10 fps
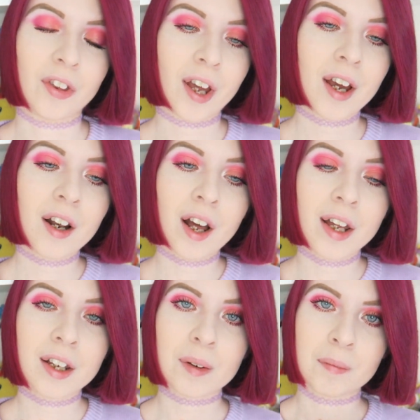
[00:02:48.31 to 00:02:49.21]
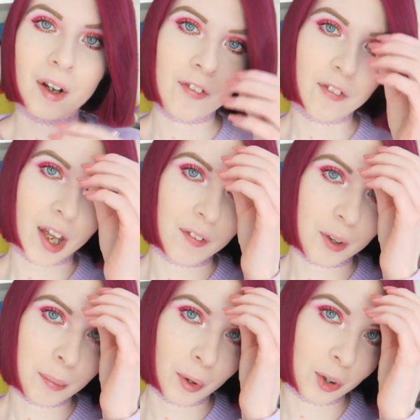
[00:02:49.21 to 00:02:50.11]
they are my
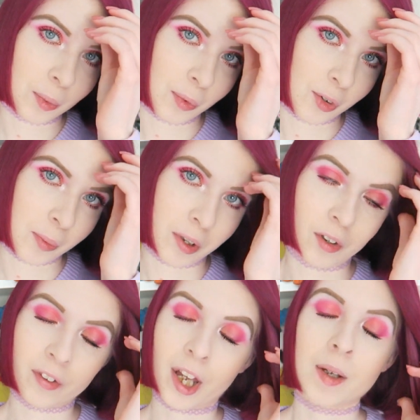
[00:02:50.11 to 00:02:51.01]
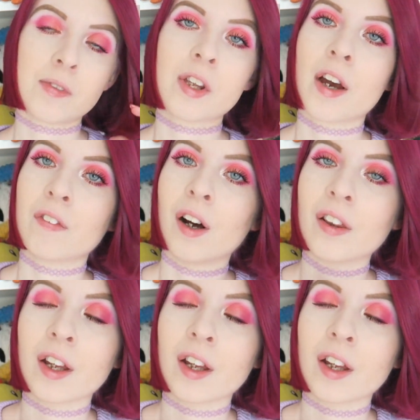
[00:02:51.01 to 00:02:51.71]
favourite Pokemon spin-off games ever.